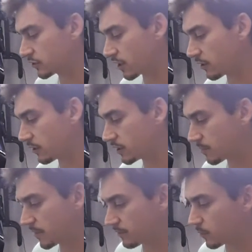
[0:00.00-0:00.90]
So it's
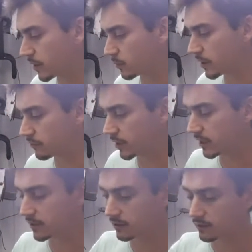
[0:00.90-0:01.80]
a bit of a win-win
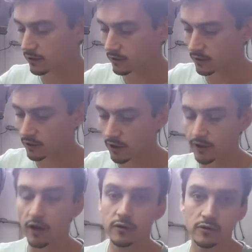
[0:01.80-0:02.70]
really. The guy
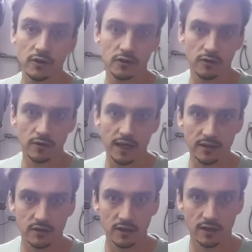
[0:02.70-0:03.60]
that owns the suit
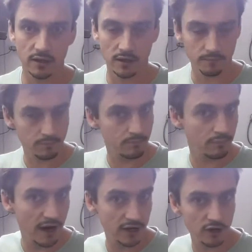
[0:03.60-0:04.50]
gets a
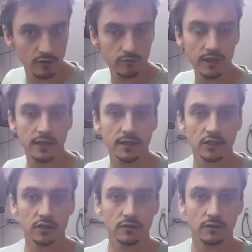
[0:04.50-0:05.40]
brand new
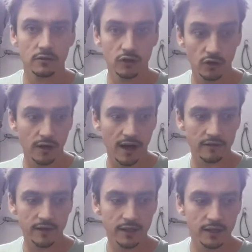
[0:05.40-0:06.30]
reconditioned suit out
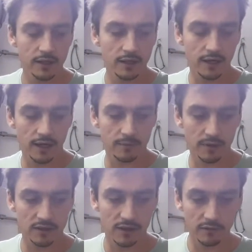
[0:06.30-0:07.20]
of it, and
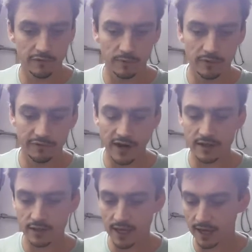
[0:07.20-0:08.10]
myself and my
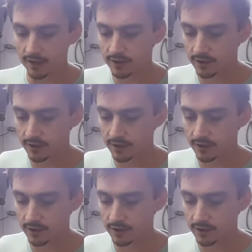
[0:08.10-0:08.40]
friend get